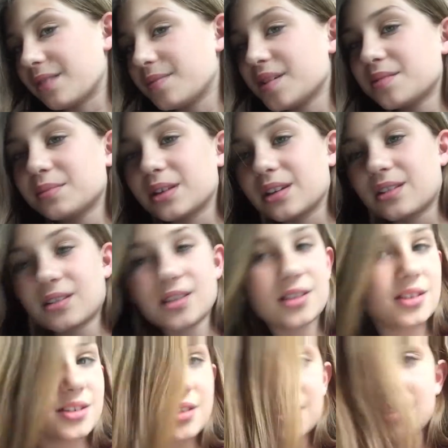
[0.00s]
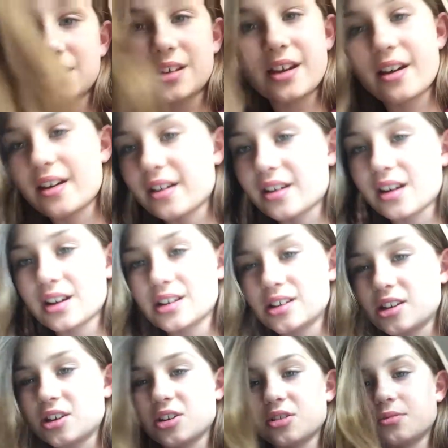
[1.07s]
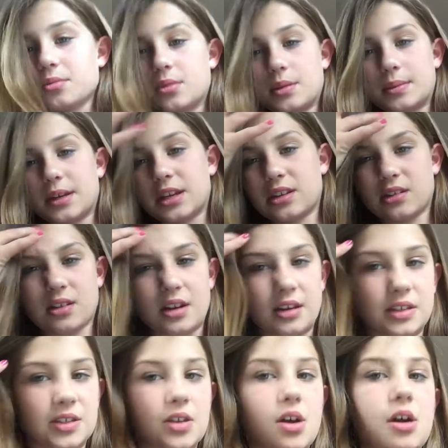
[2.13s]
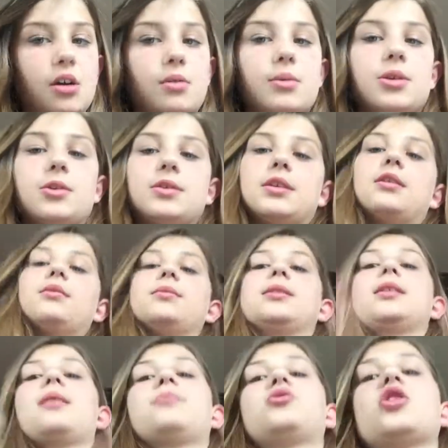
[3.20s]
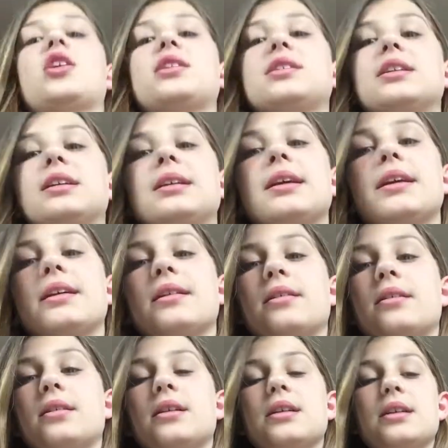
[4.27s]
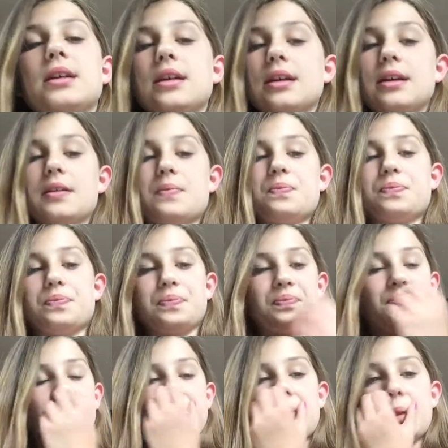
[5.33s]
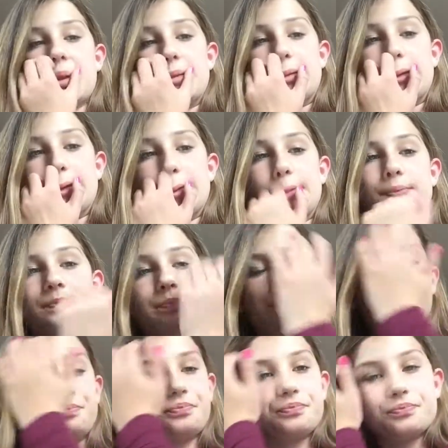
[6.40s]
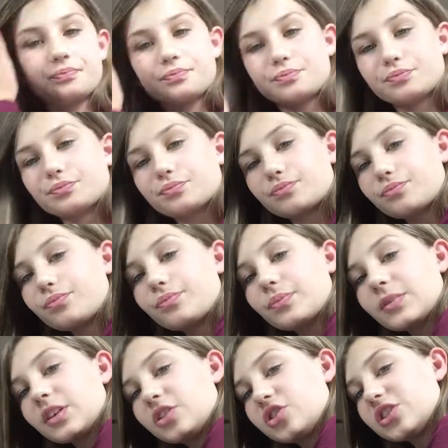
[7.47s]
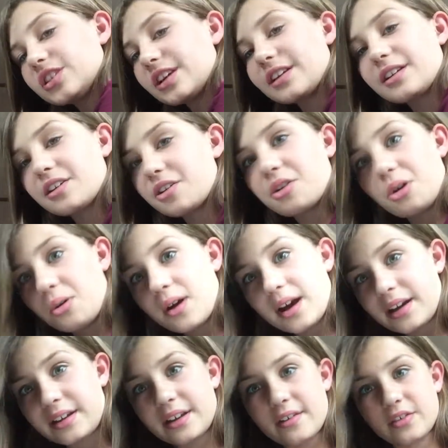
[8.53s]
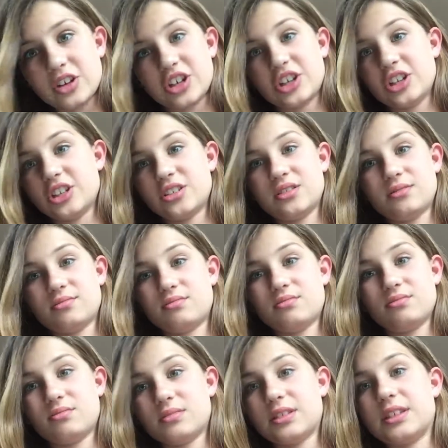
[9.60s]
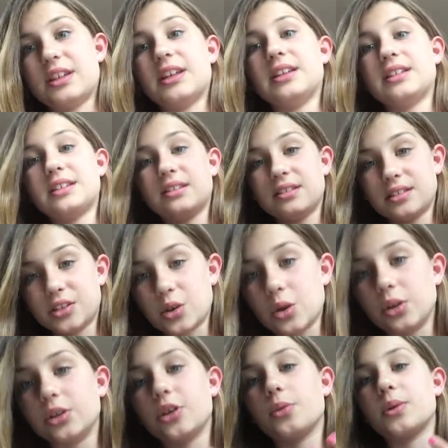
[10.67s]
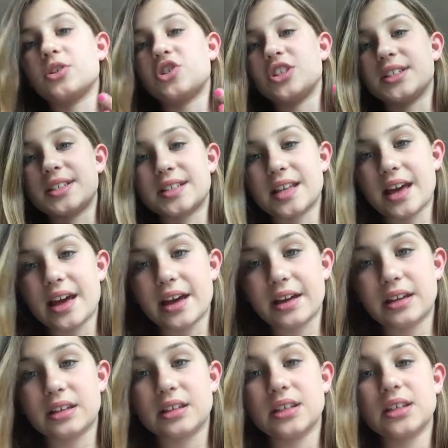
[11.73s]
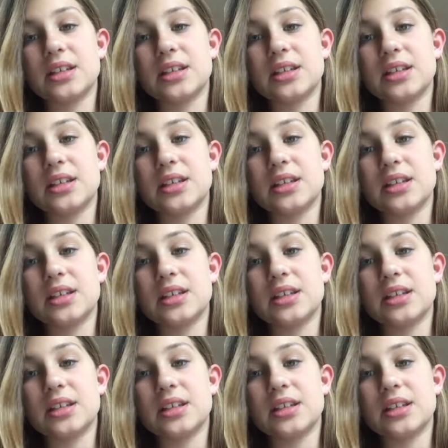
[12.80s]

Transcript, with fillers: at me? I'm like, Yeah, I kind of am. I mean, I saw what you said on Snapchat to Leah. And then she's like, Oh, I never. And I told her what she said